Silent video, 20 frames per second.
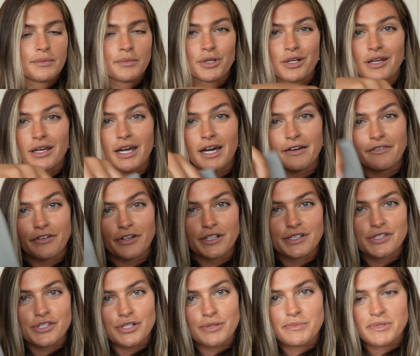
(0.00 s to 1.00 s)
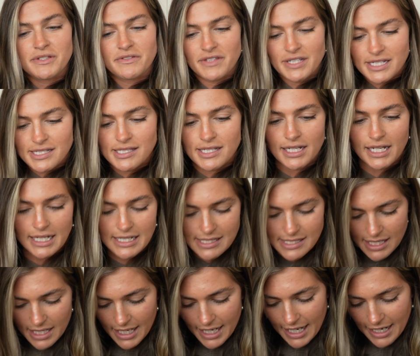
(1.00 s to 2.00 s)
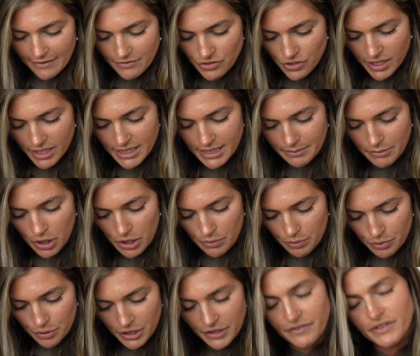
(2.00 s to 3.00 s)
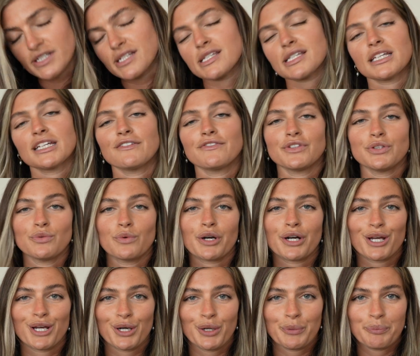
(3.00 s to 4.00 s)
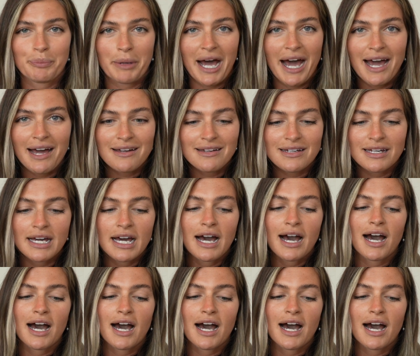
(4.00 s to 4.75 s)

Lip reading: going to cover in terms of these. Like I said, I have tried them on previously if you want to go back.